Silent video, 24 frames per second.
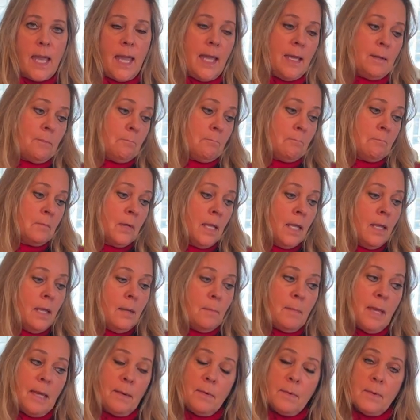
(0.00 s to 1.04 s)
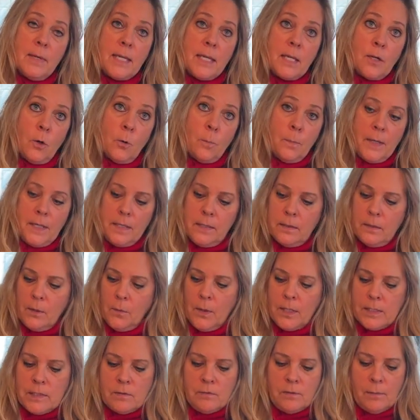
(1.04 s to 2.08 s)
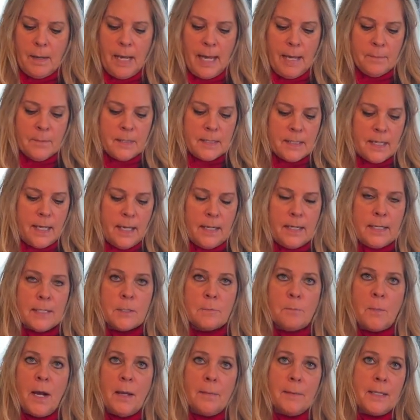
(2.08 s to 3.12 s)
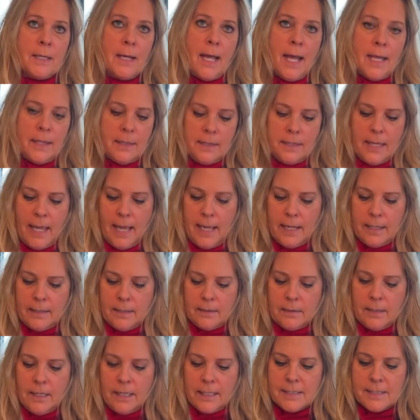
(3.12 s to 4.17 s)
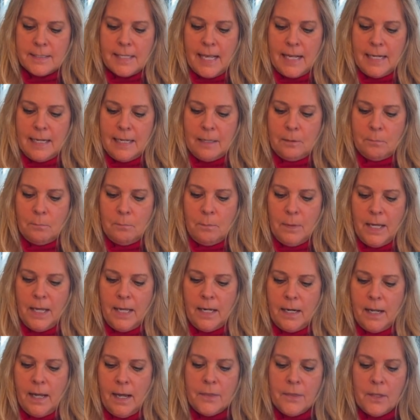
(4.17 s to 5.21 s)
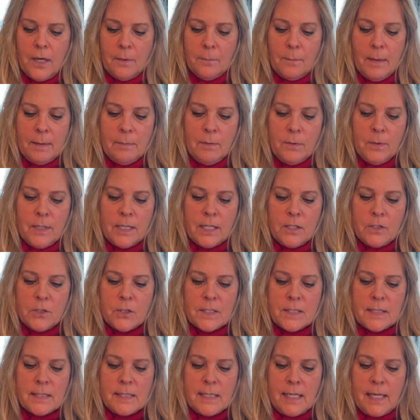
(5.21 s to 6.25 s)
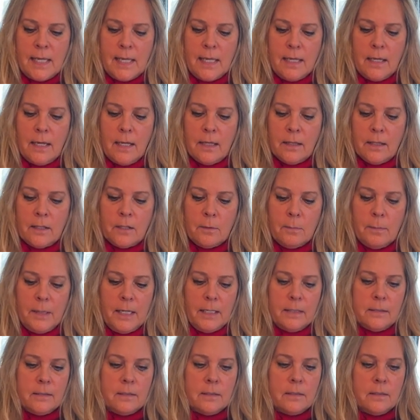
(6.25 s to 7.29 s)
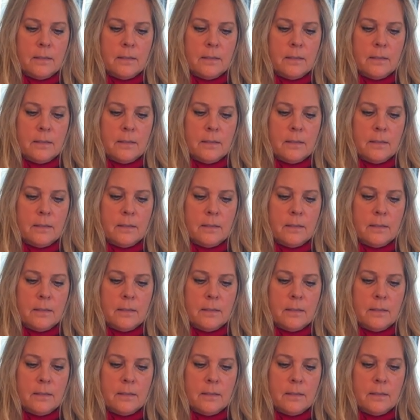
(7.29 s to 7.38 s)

And maybe we can open the ones from Amazon. It's probably not that exciting, but I thought maybe we could just see a little bit